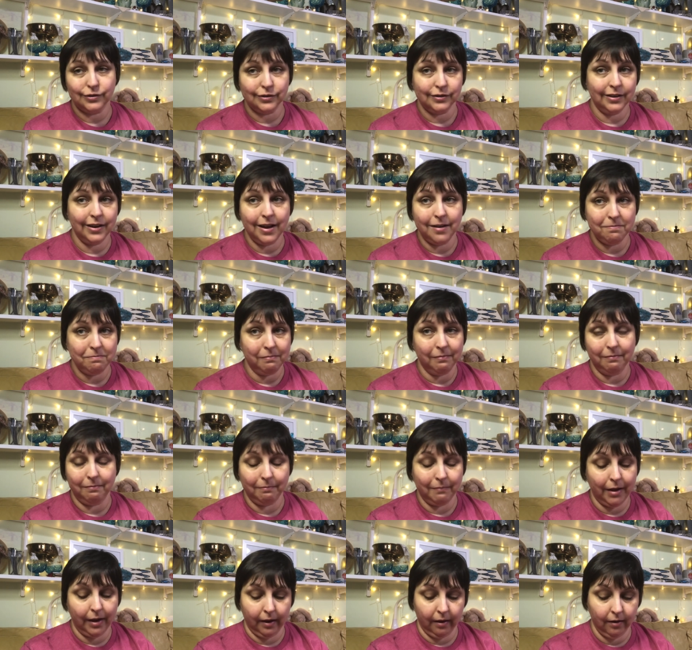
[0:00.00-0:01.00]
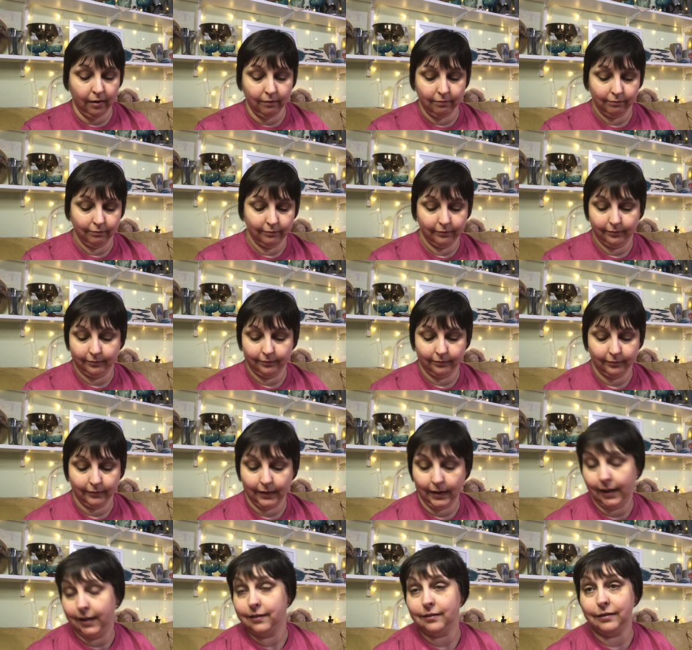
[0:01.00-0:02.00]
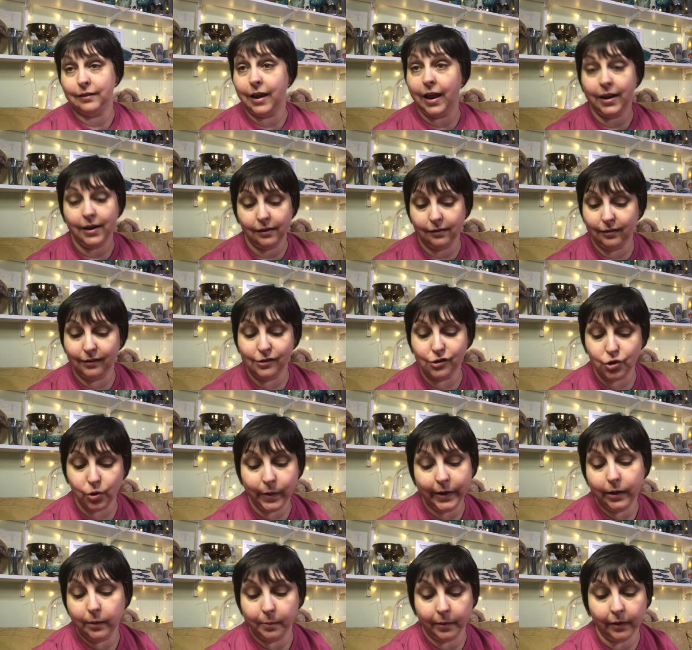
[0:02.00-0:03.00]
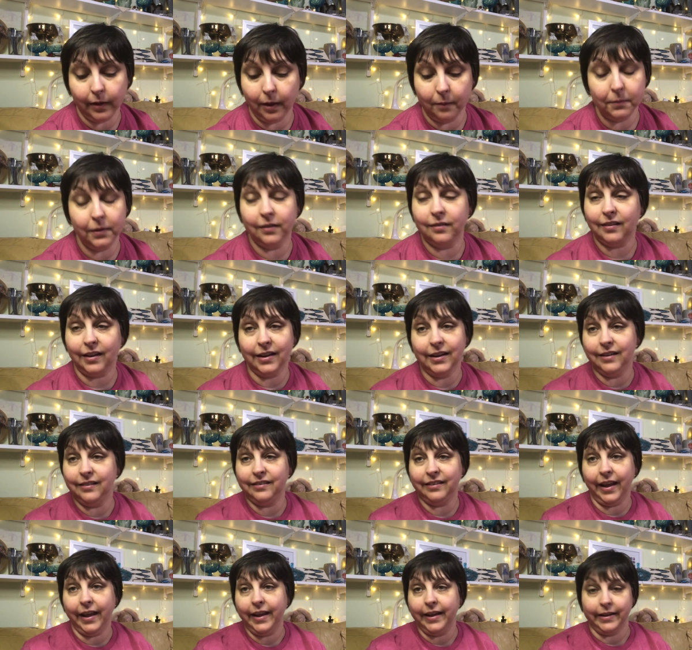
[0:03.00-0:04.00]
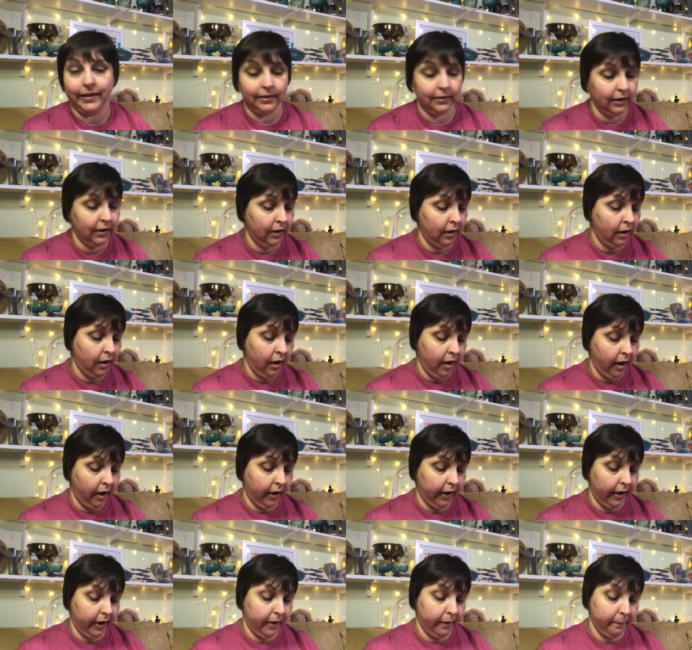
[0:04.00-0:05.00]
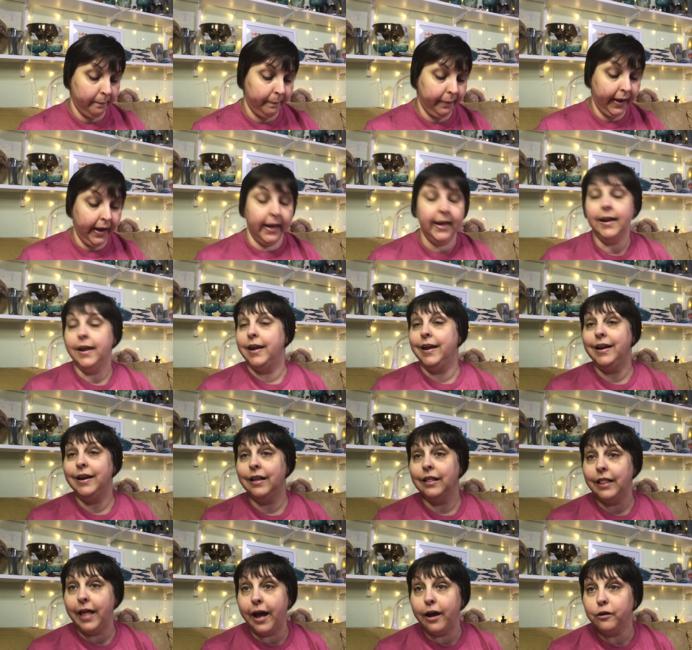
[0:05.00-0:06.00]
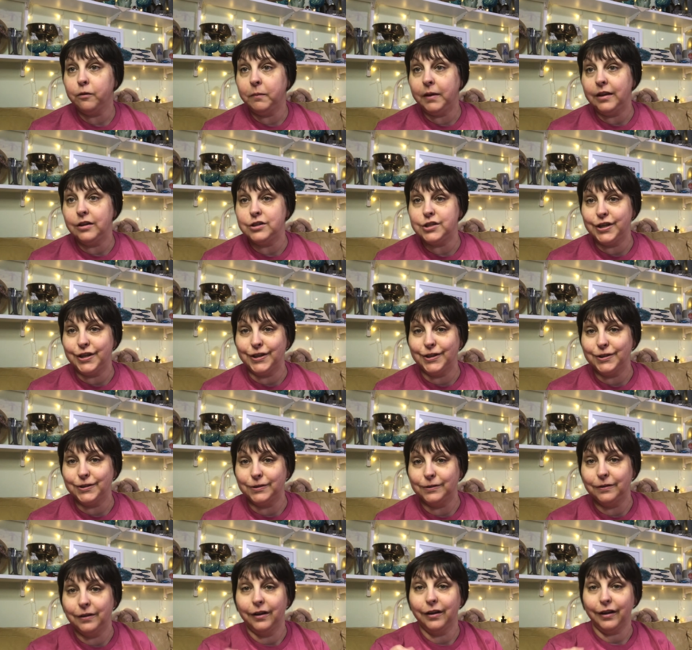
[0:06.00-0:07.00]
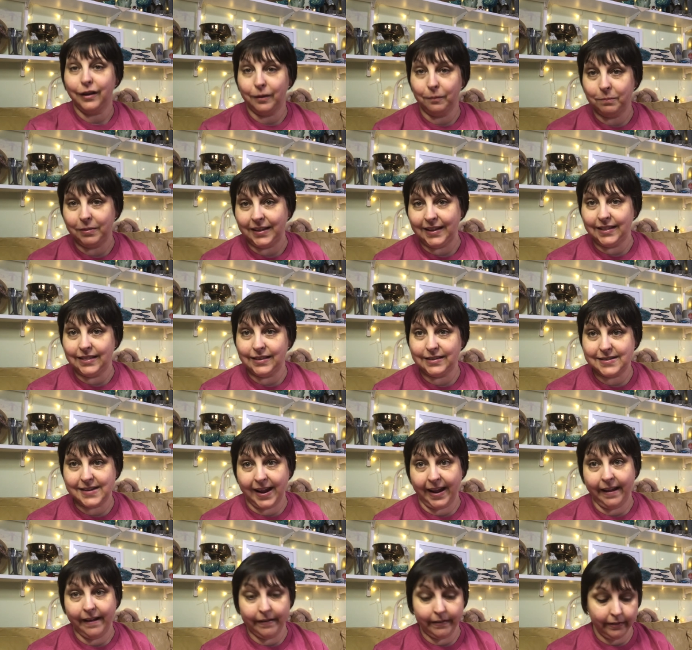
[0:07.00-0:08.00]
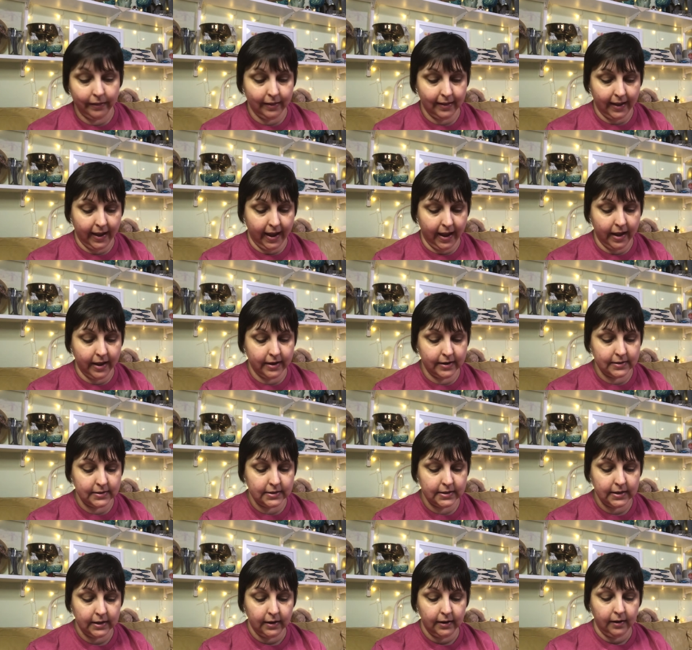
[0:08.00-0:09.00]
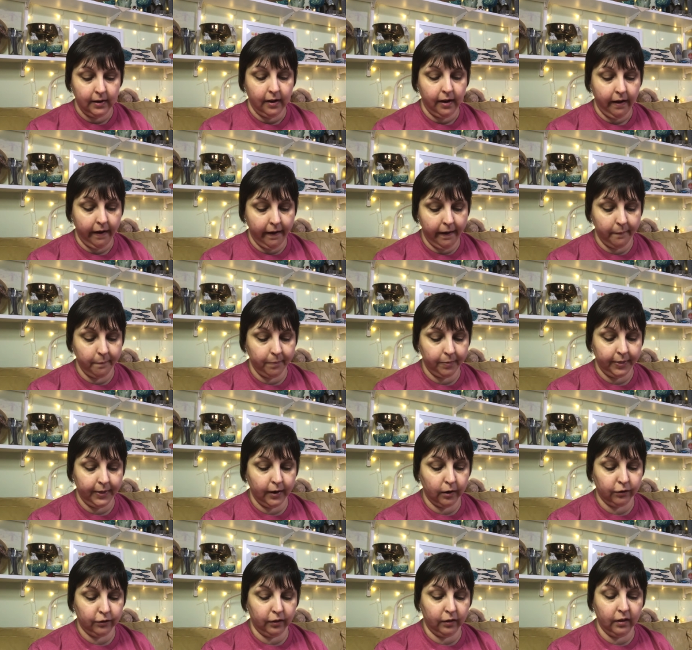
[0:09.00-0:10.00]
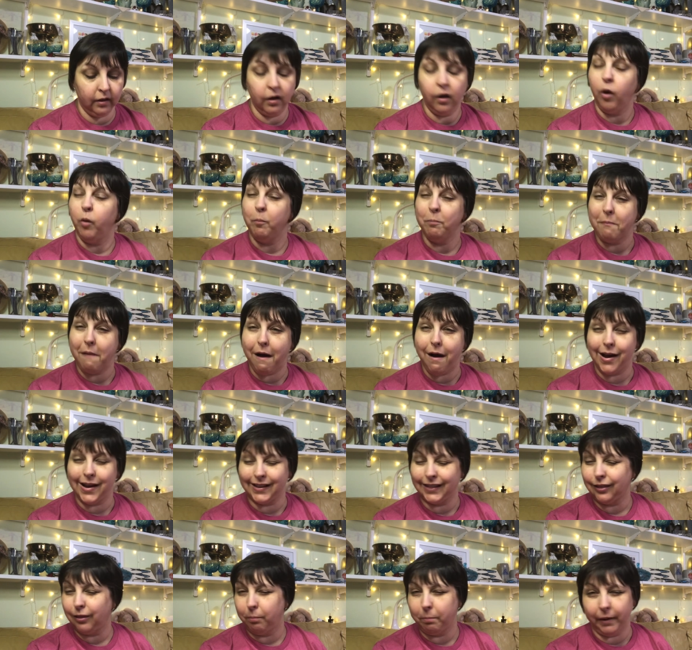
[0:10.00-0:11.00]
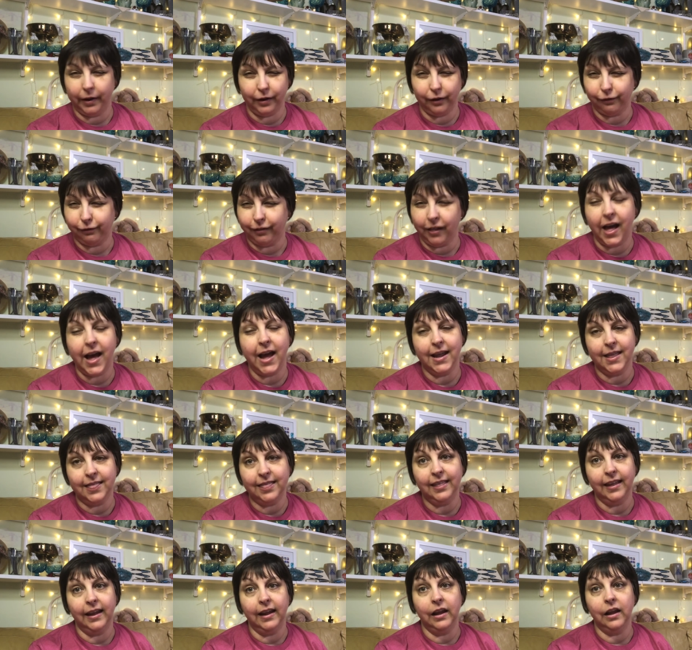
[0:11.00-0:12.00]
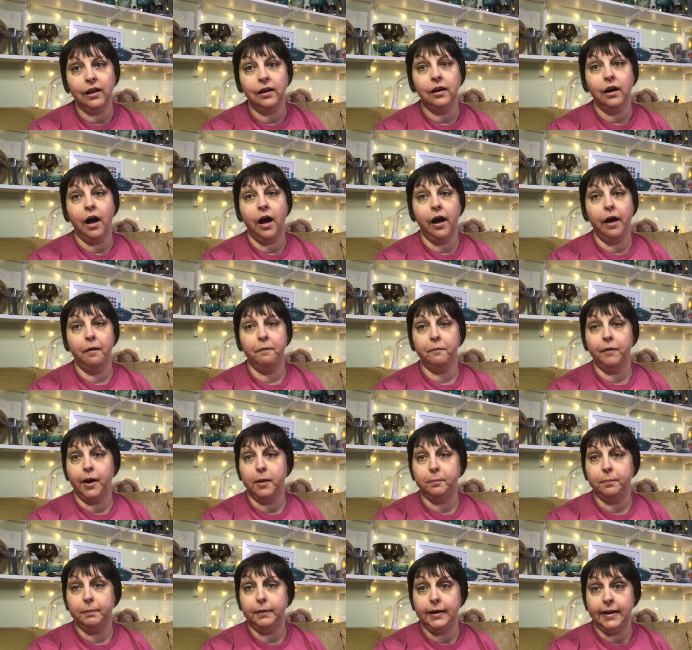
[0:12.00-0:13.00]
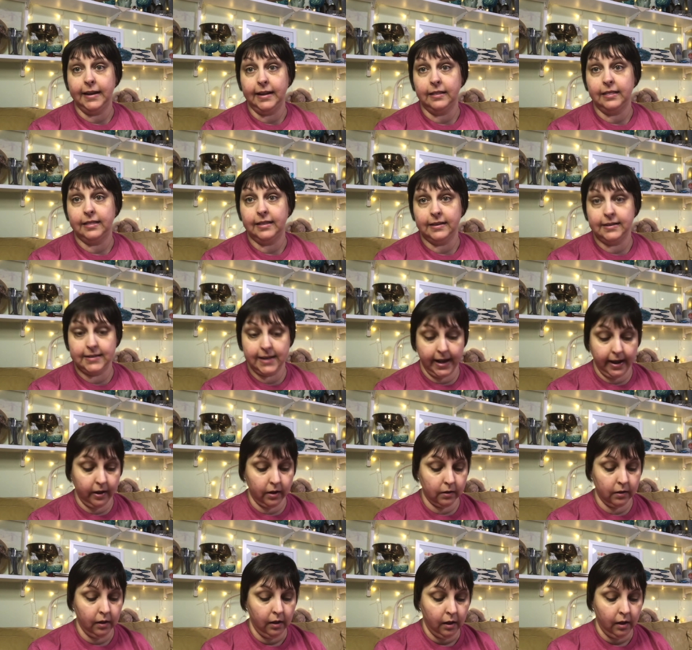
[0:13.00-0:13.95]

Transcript: was not my, it's not as enjoyable. I'm just going to say it. Uh, but it allowed me to complete the tail and um, there's a little moth butterfly thing um, right beneath the tail.